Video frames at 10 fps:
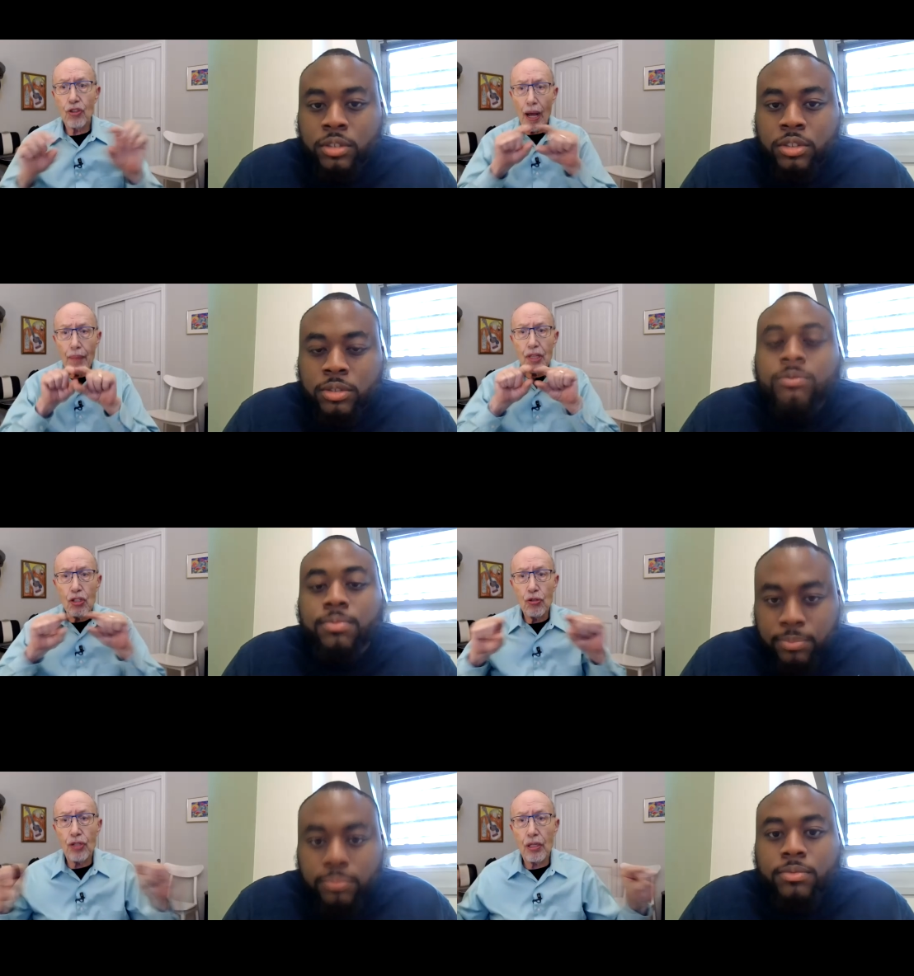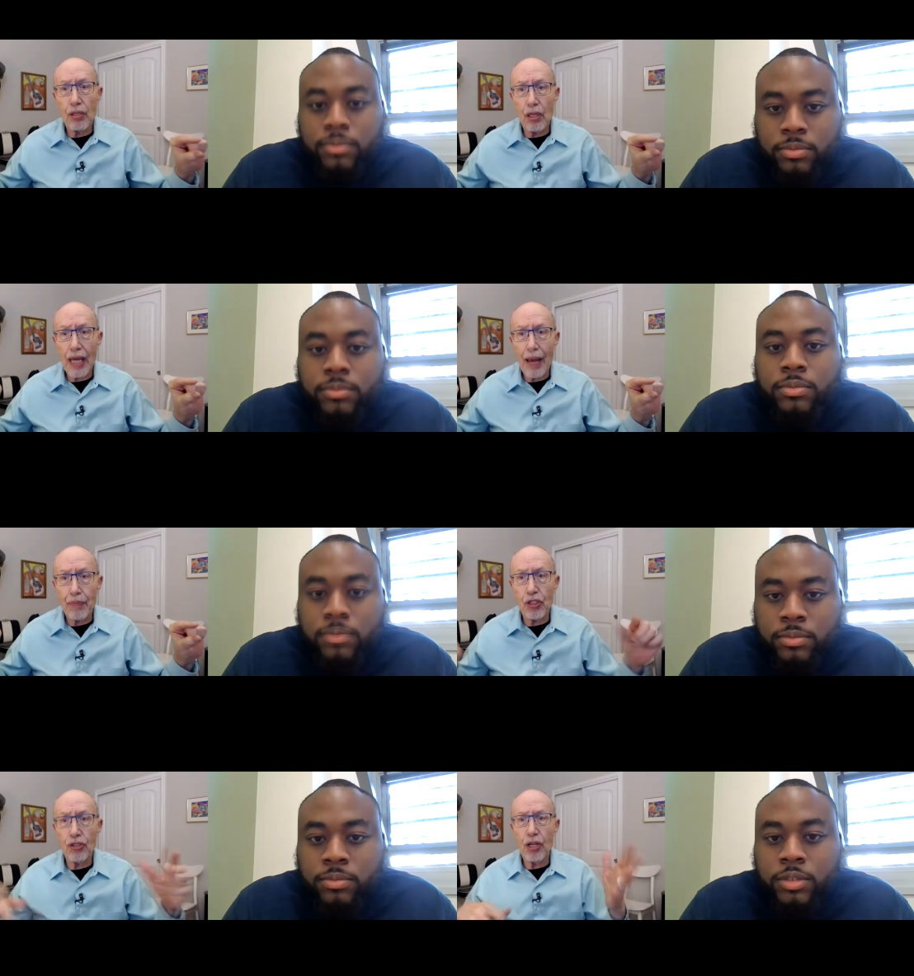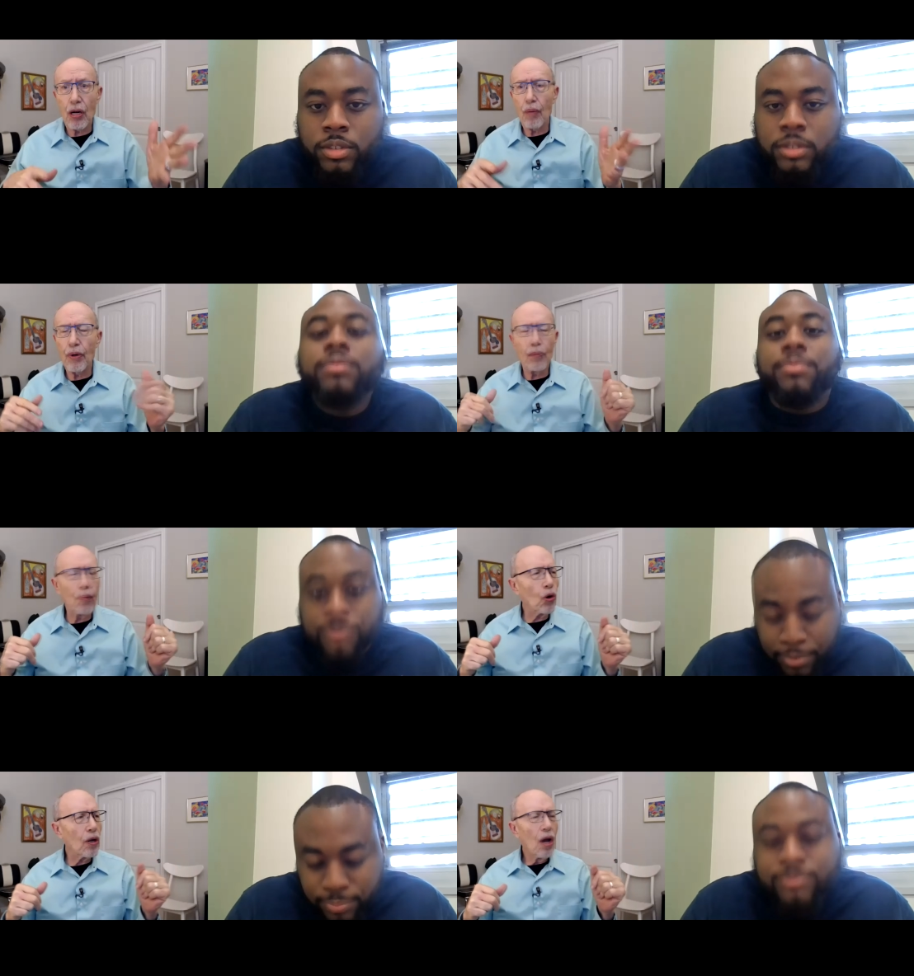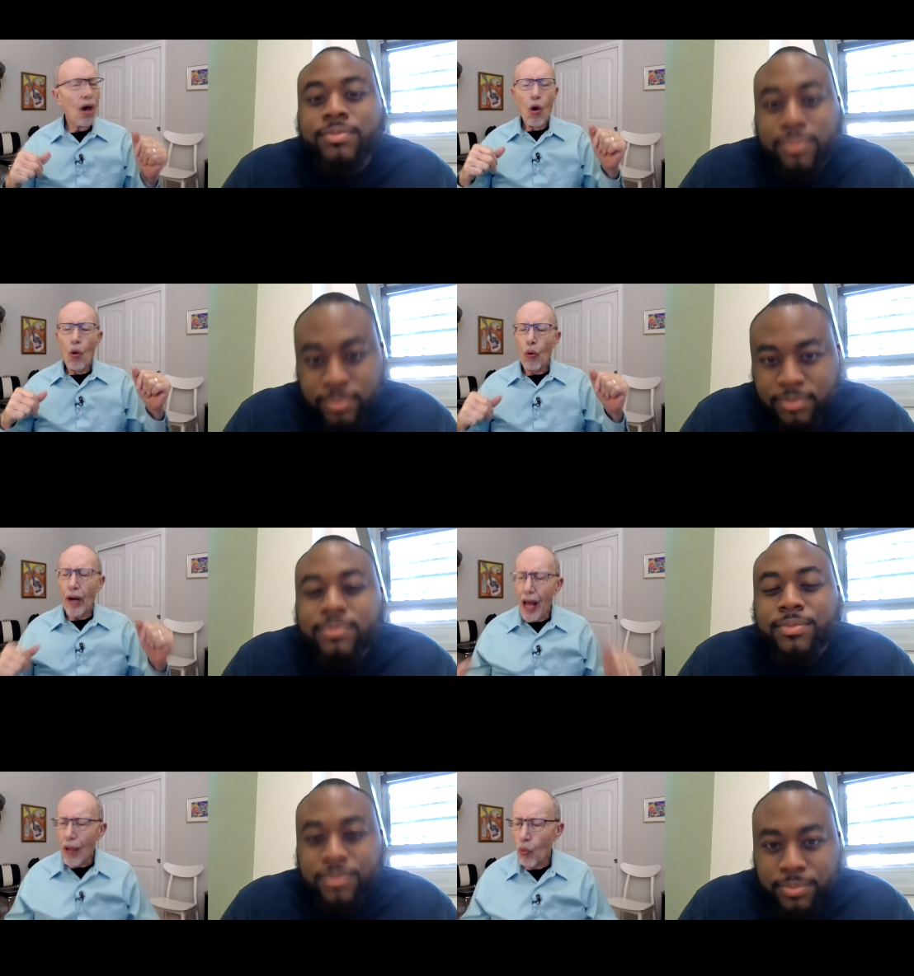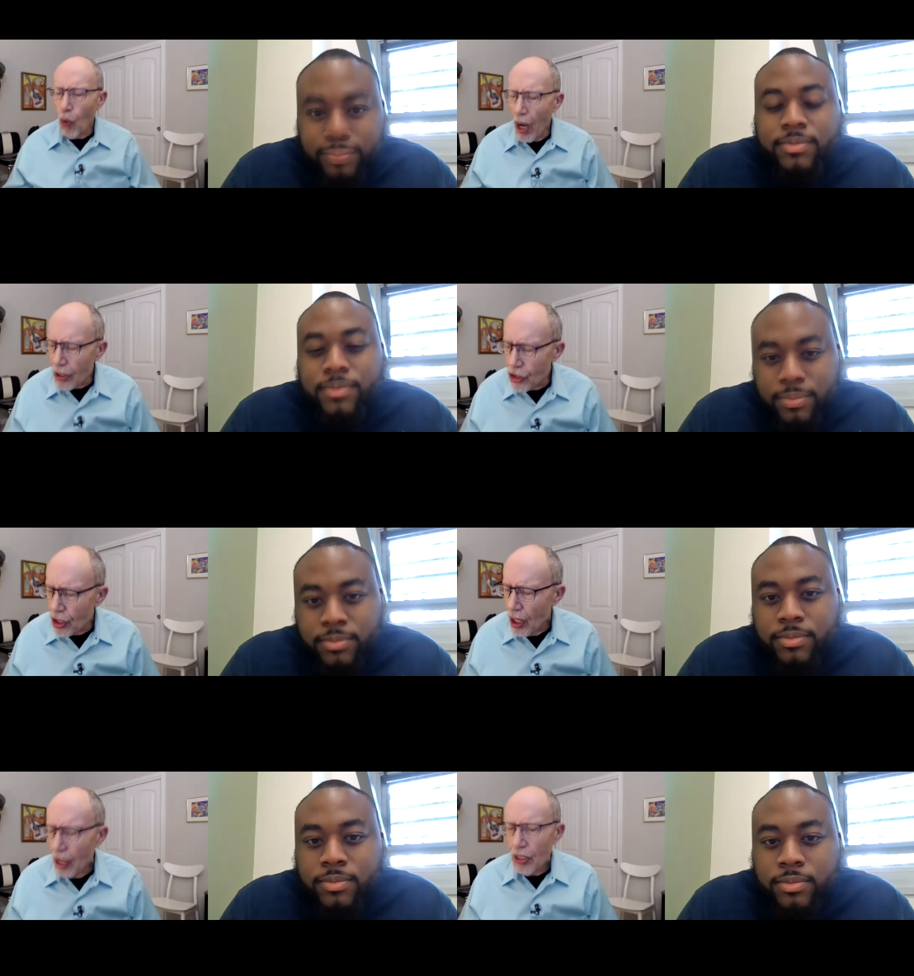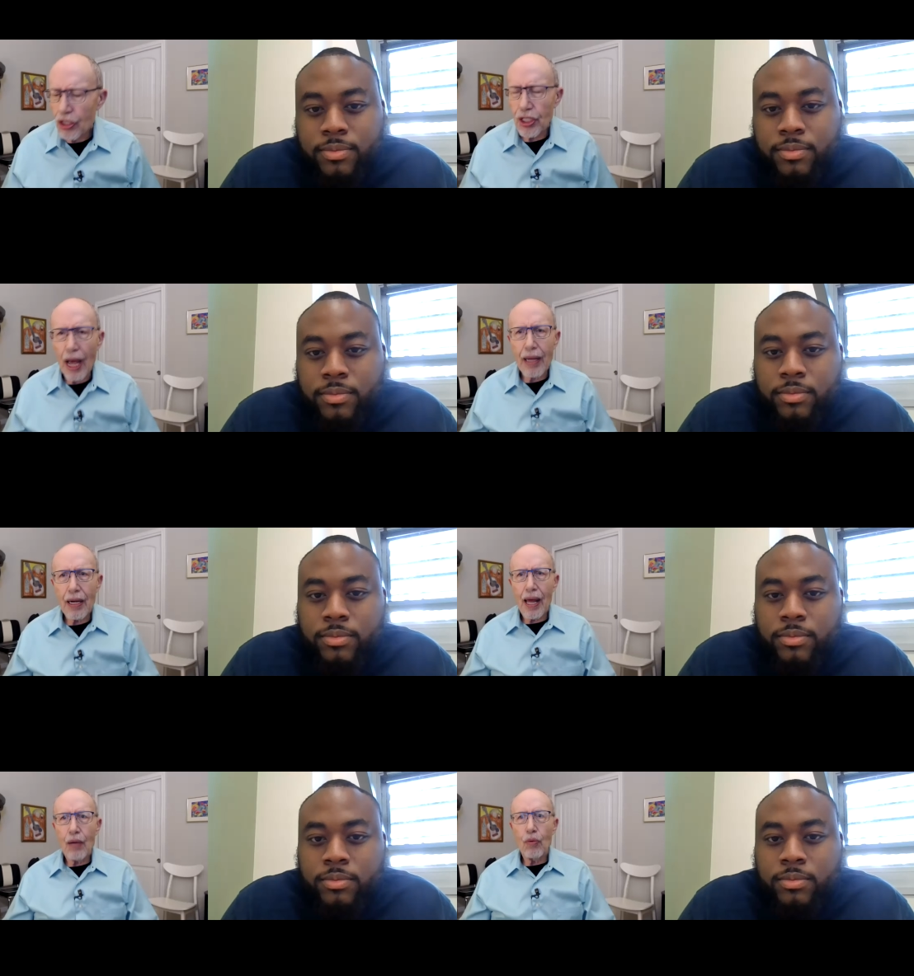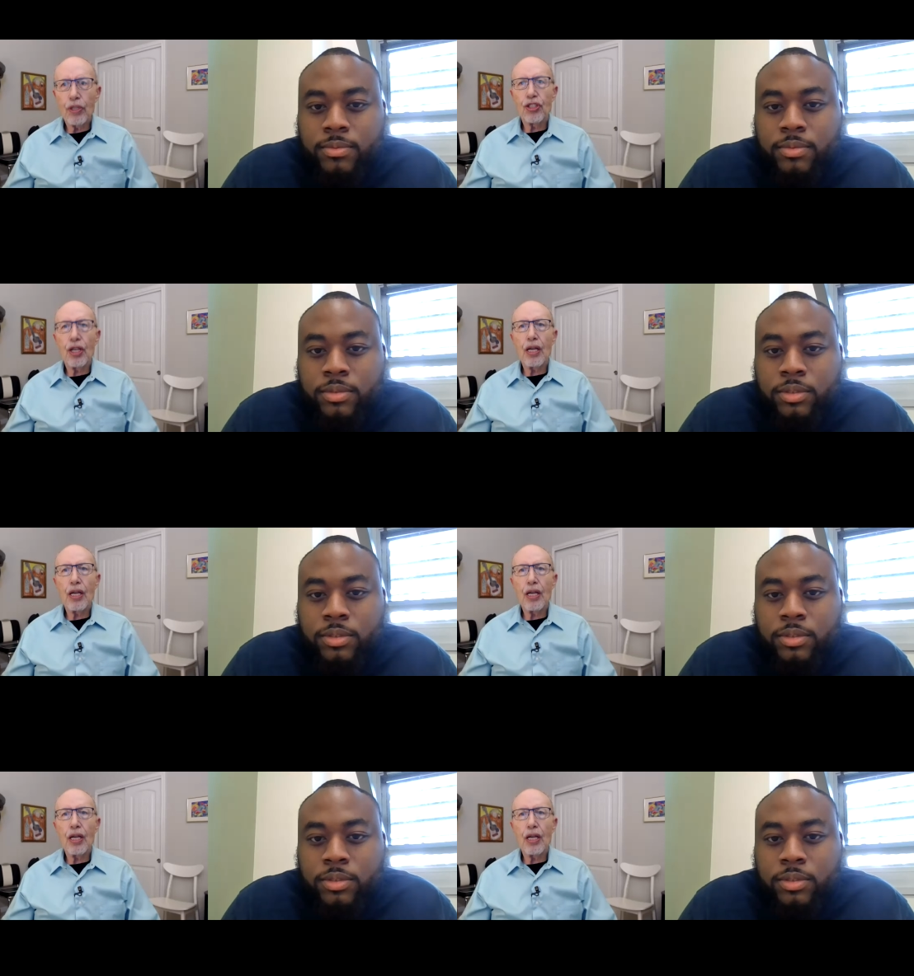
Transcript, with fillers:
Speaker 1: So I've been using captions and all, but boy, when I watch sign language,